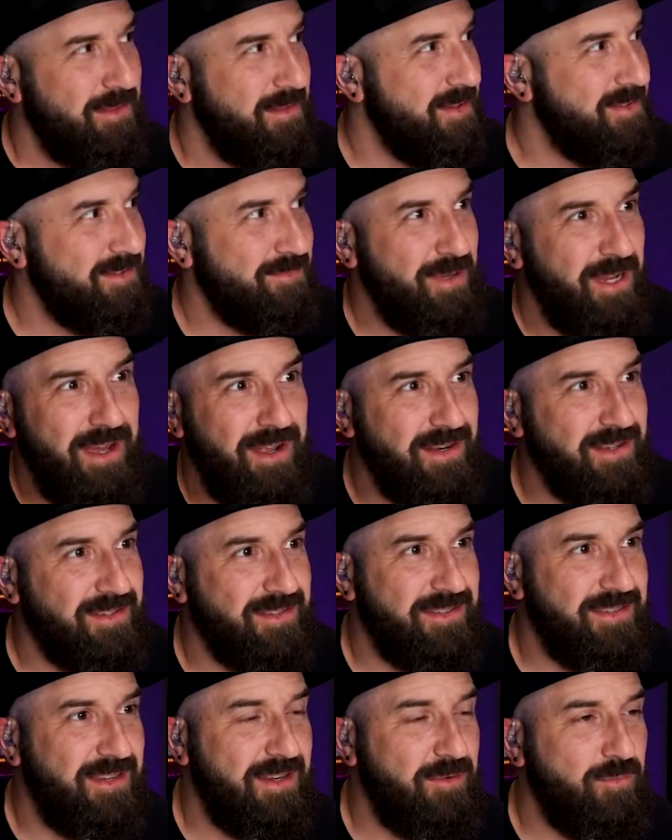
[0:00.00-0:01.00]
let's be
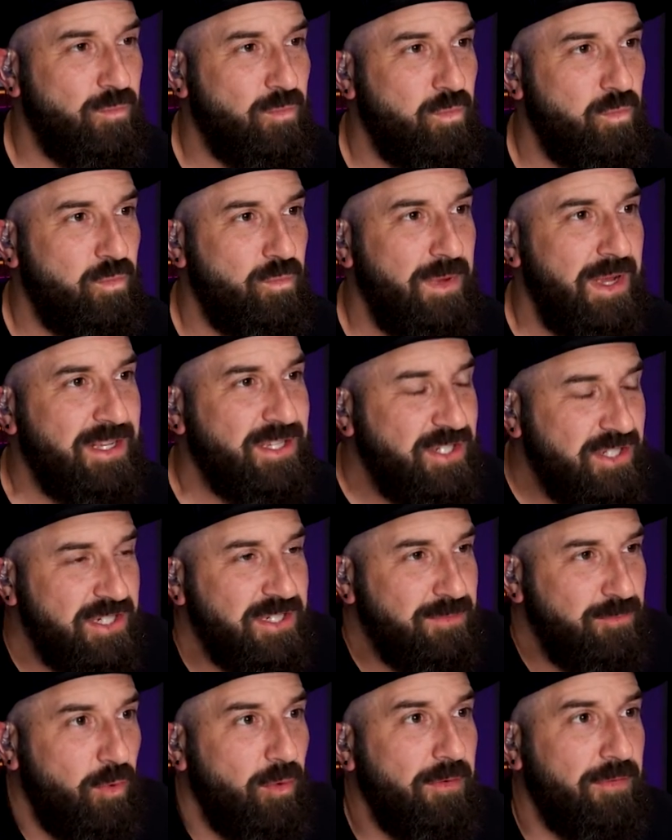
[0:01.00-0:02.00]
honest, it's like, it's
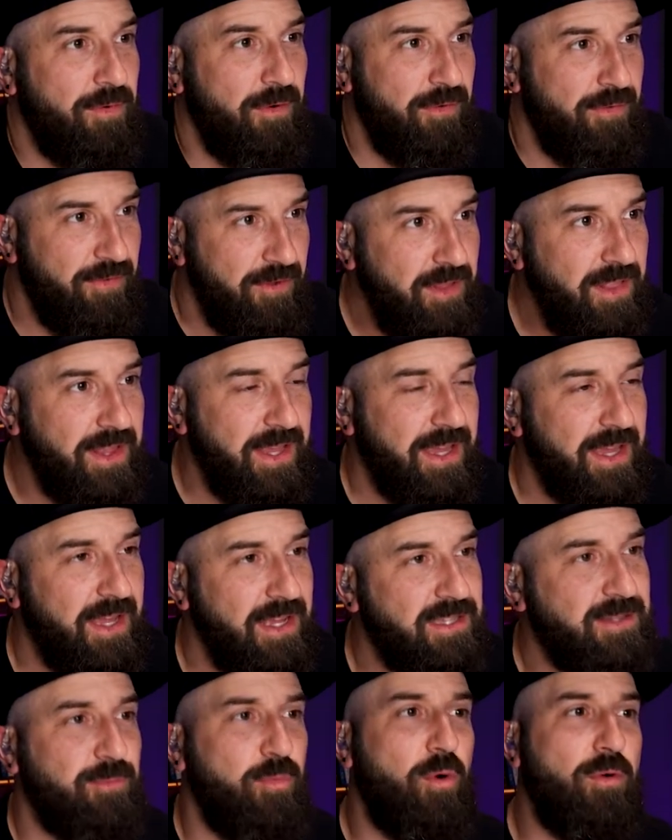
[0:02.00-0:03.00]
just more
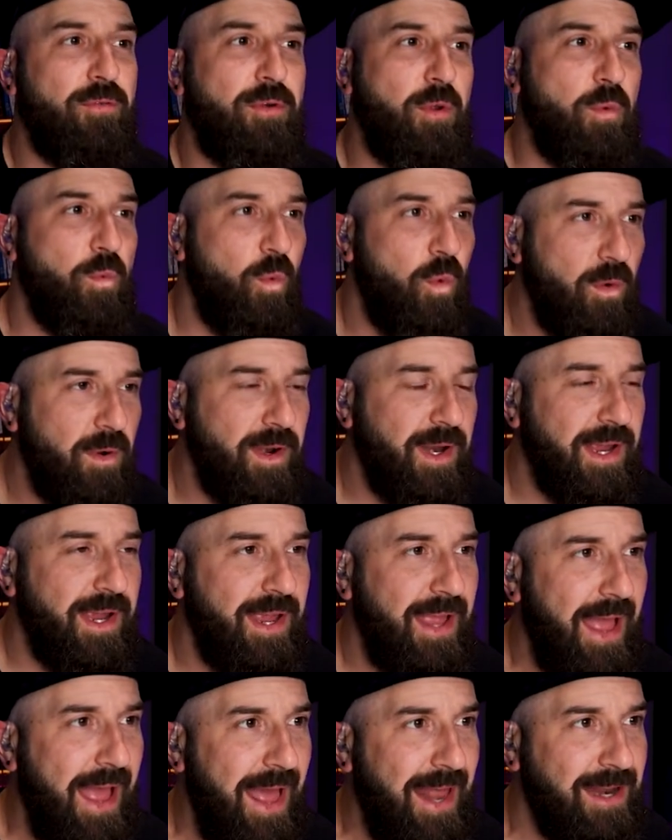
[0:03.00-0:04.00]
fulfilling. It's more
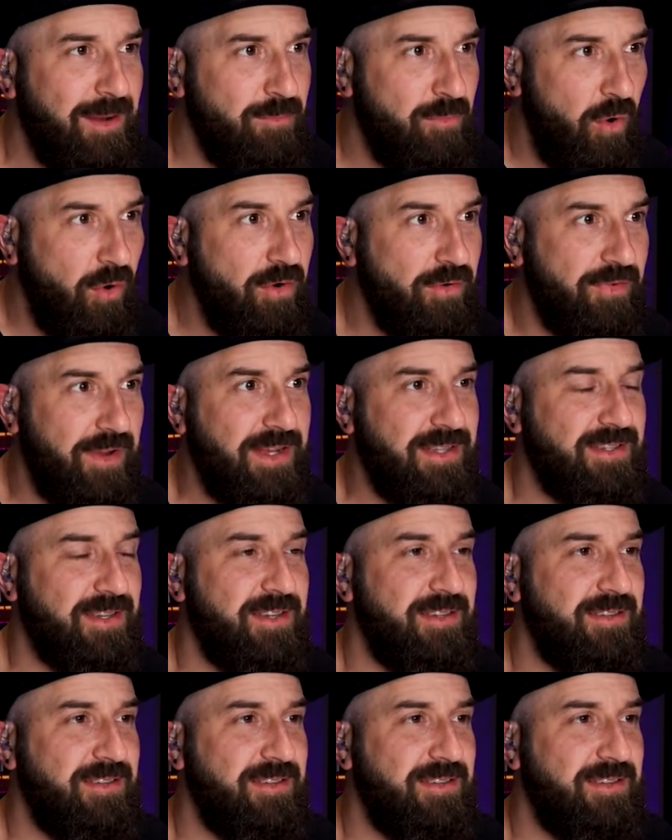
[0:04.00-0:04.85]
rewarding, and it motivates